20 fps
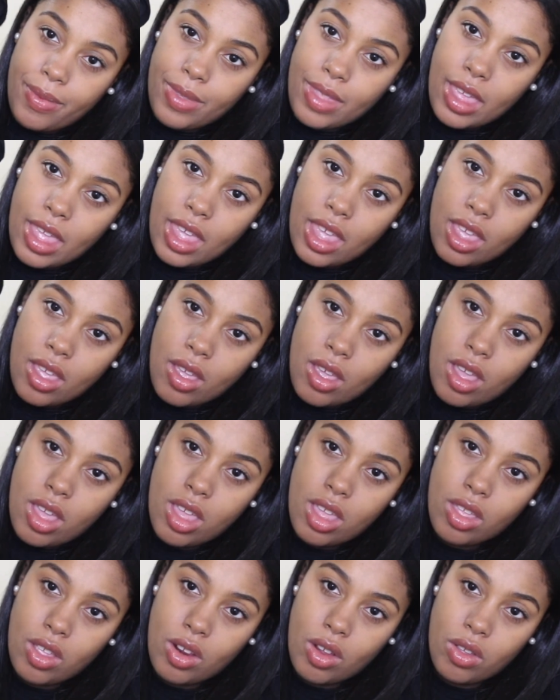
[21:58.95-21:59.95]
thing,
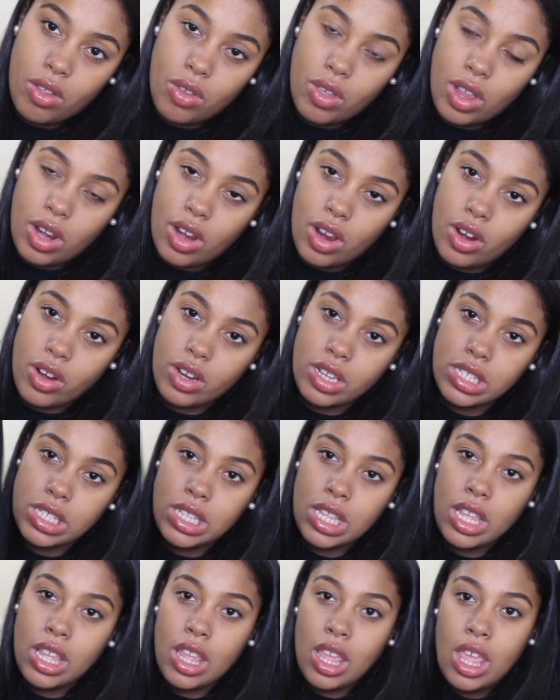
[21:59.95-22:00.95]
you know, you can
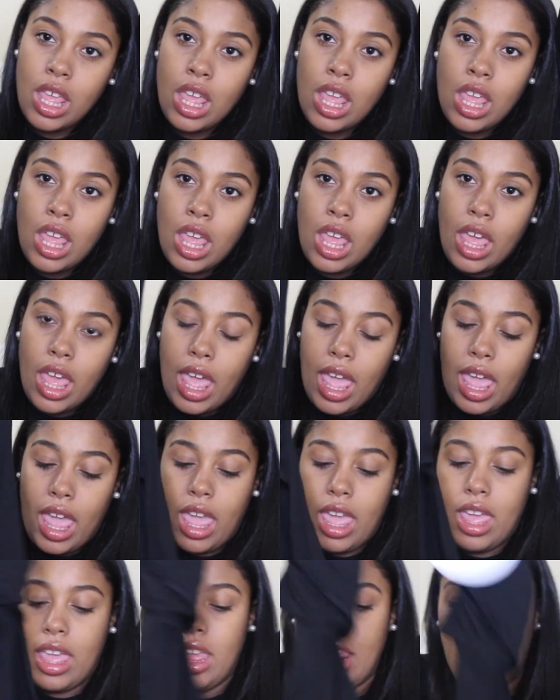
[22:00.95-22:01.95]
nurse,
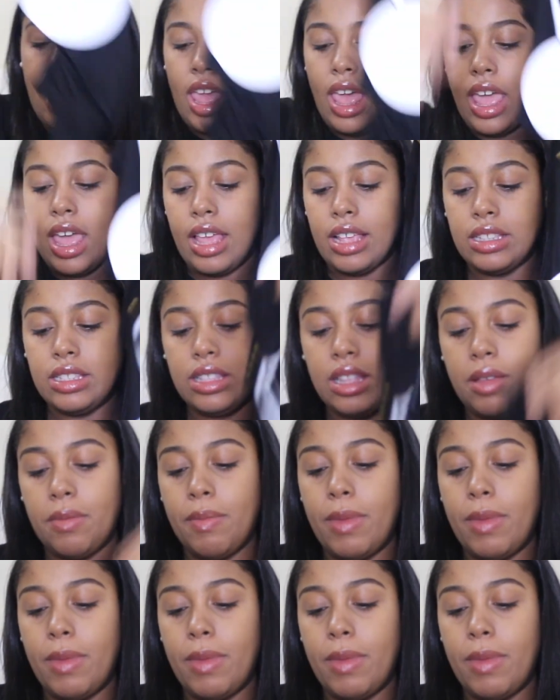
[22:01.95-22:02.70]
and it has the